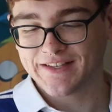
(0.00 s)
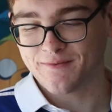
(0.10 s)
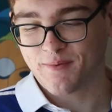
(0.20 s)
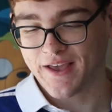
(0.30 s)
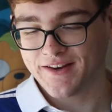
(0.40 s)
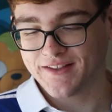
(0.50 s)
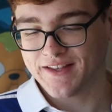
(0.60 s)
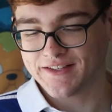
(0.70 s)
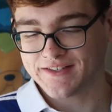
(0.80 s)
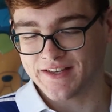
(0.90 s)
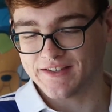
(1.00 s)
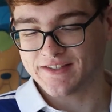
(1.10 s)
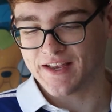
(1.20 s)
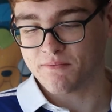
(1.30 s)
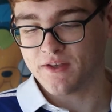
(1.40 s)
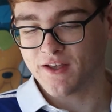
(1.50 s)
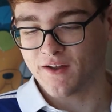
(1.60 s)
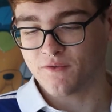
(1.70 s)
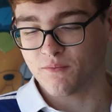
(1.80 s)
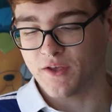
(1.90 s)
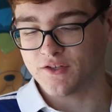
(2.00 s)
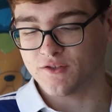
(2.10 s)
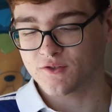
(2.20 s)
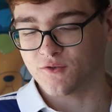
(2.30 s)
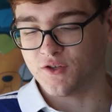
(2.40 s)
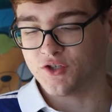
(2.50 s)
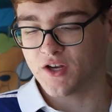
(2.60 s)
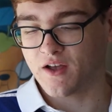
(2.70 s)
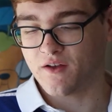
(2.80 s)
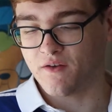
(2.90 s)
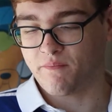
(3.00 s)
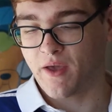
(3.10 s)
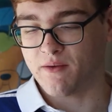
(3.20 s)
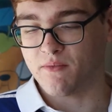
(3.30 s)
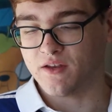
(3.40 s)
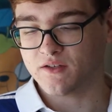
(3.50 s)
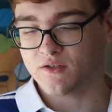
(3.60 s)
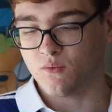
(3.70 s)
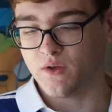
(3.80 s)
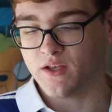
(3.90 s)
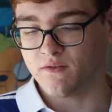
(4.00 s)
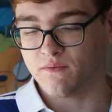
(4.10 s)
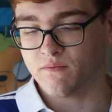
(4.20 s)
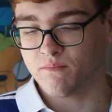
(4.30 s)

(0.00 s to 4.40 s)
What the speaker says: said, pay to this and send me confirmation screenshot of payment so we can